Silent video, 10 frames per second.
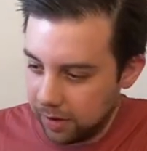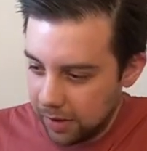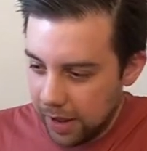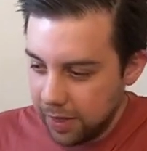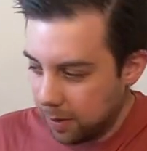
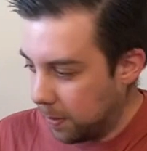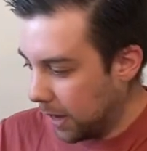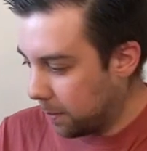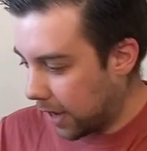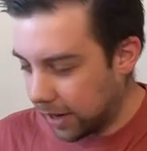in the
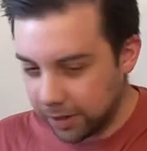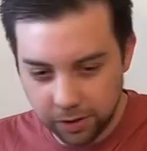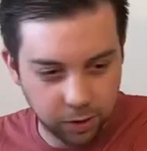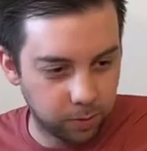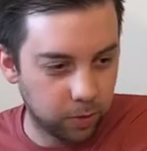big box
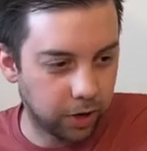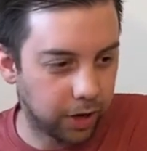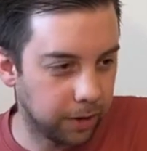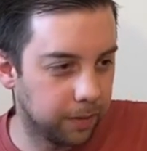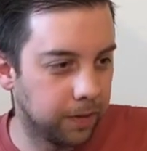this
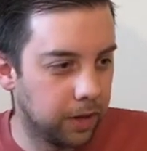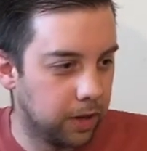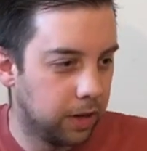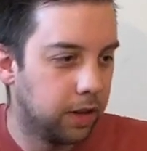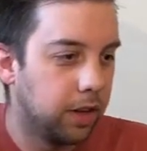morning,
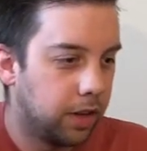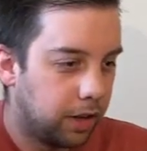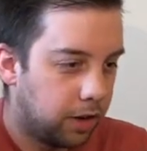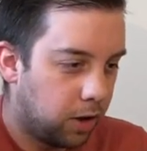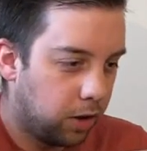
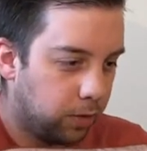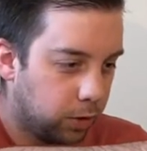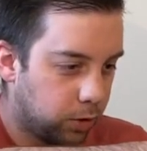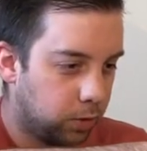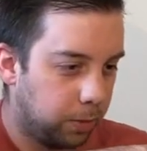all of
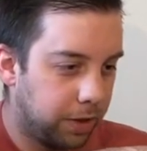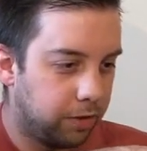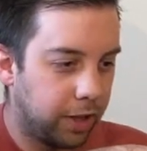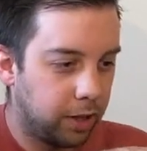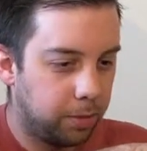which will be
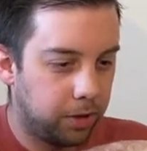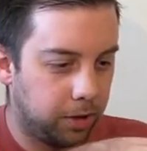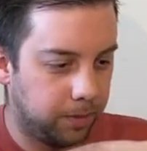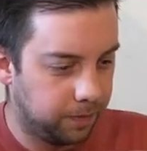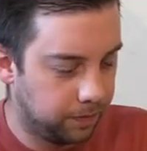
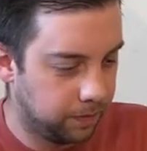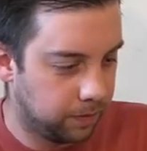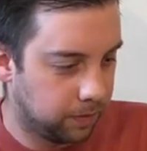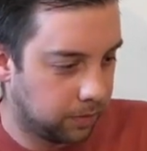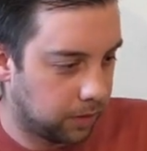available
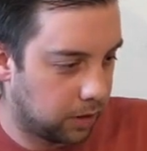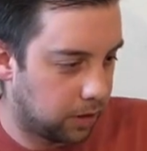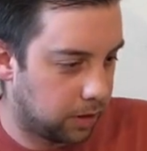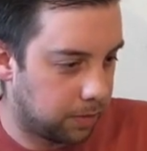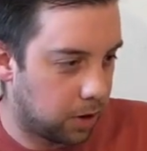
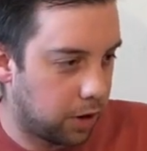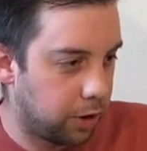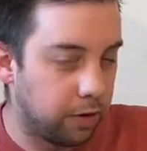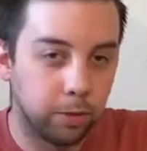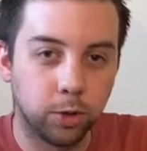on
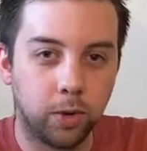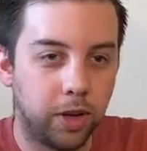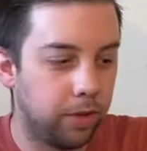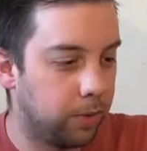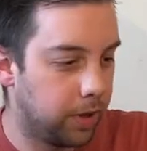November
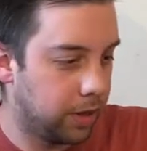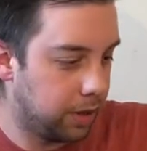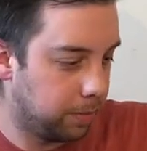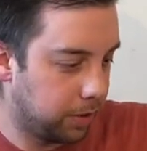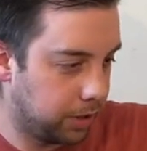12th when
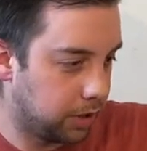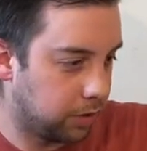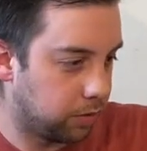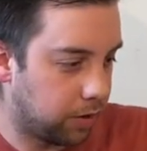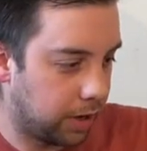the
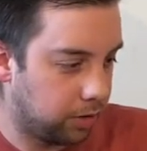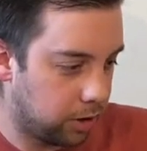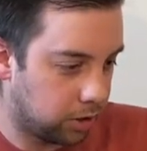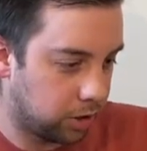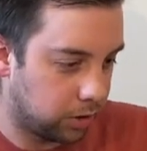PlayStation 5
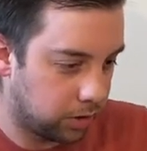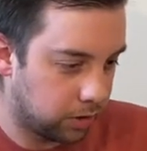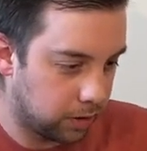launches.